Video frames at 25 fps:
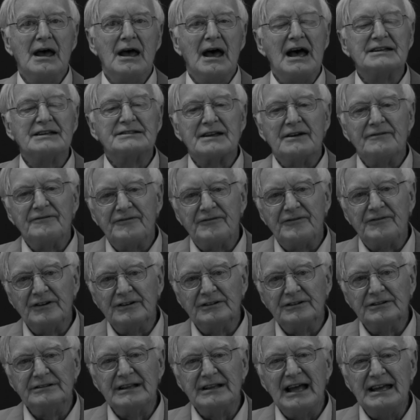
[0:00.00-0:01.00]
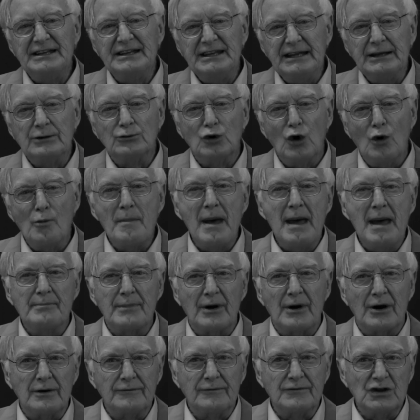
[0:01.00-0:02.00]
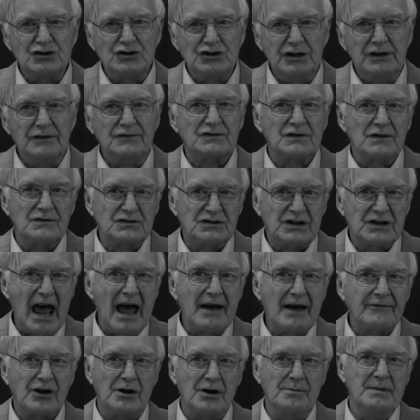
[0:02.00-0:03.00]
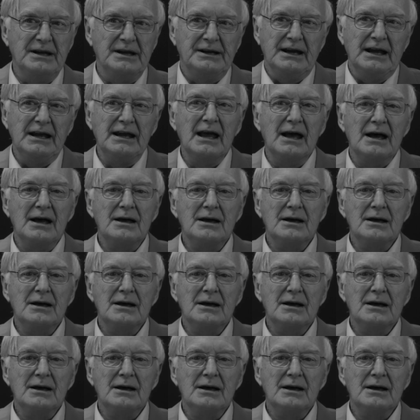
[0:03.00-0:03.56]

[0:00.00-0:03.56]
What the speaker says: as a full and equal member of the Chiefs of Staff Committee,